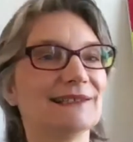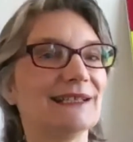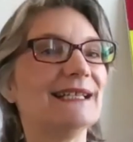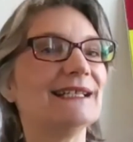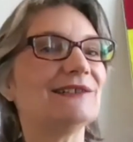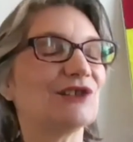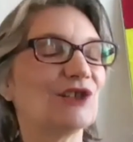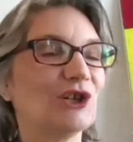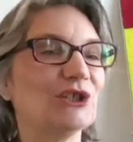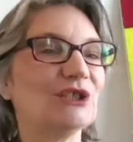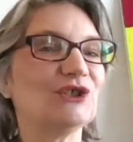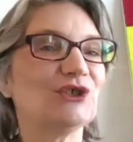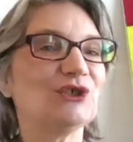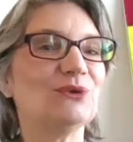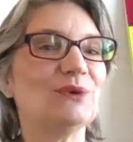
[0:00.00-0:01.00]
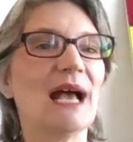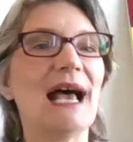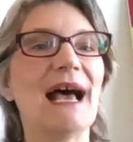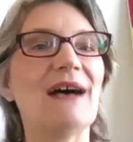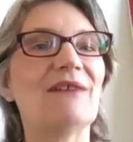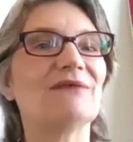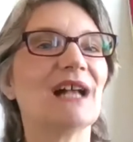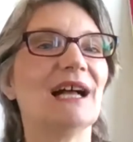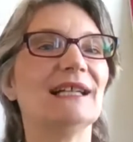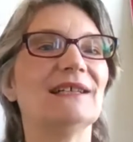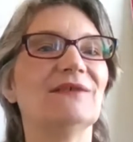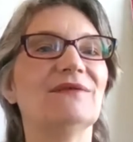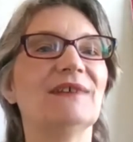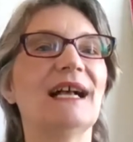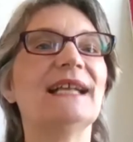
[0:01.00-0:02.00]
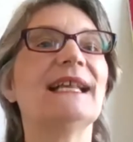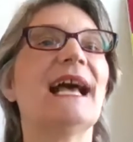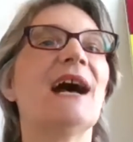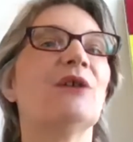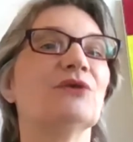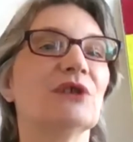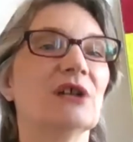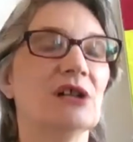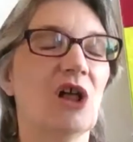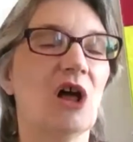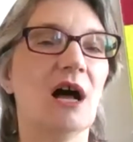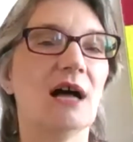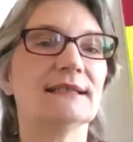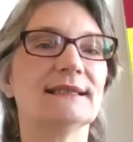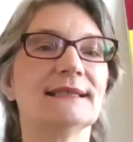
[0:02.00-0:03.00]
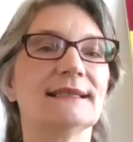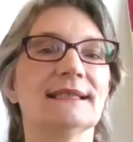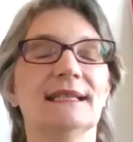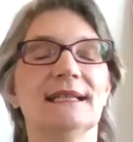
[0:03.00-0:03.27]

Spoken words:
it's good to have kind of an out clause.